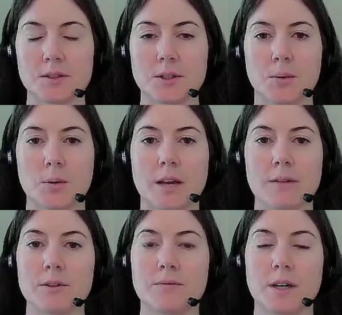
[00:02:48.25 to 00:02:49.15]
So
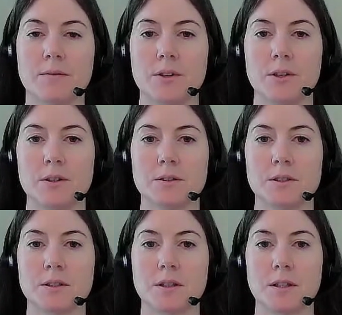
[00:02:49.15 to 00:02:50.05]
every 5
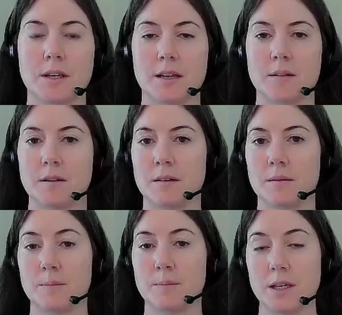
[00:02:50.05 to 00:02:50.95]
years at
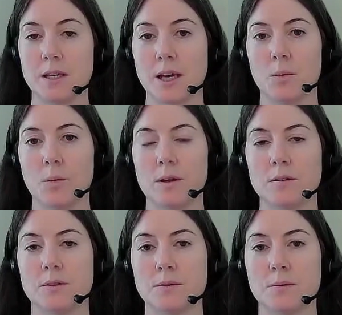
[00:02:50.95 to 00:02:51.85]
BEA,
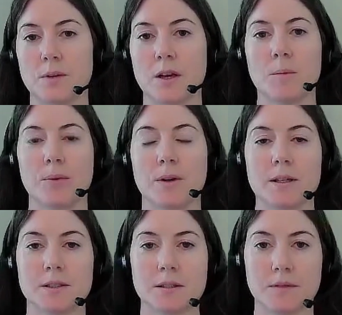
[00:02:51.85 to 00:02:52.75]
we do a
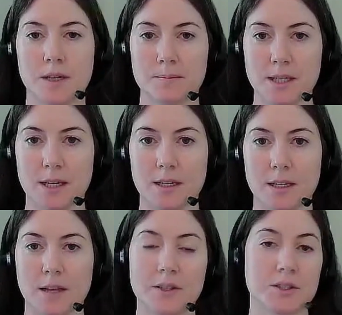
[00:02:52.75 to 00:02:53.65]
comprehensive update,
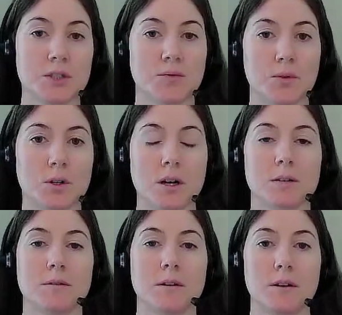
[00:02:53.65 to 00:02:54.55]
and this is for
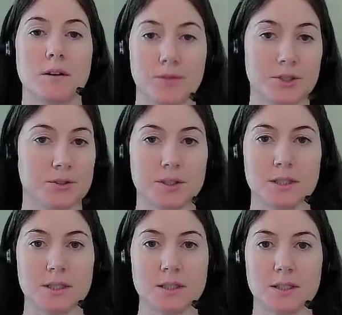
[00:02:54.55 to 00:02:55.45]
our official
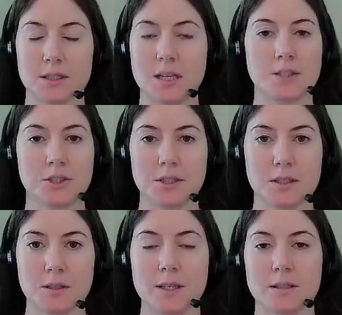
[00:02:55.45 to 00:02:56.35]
statistics, not just
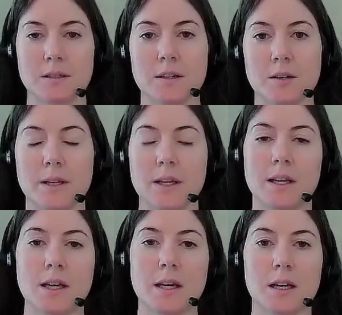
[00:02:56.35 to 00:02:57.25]
the space economy.
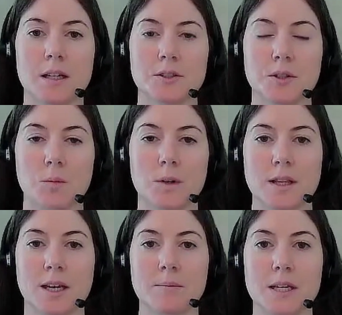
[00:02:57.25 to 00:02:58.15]
So what
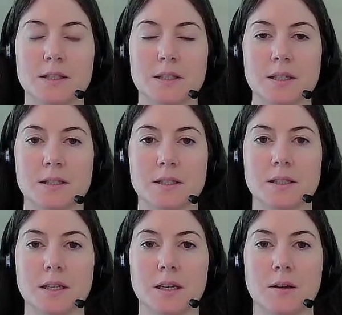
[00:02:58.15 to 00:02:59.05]
that means
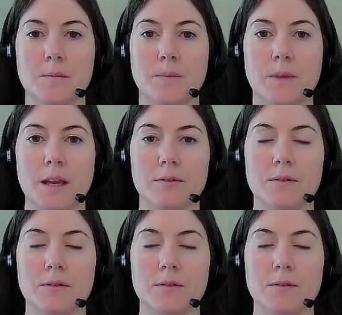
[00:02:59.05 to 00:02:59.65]
is every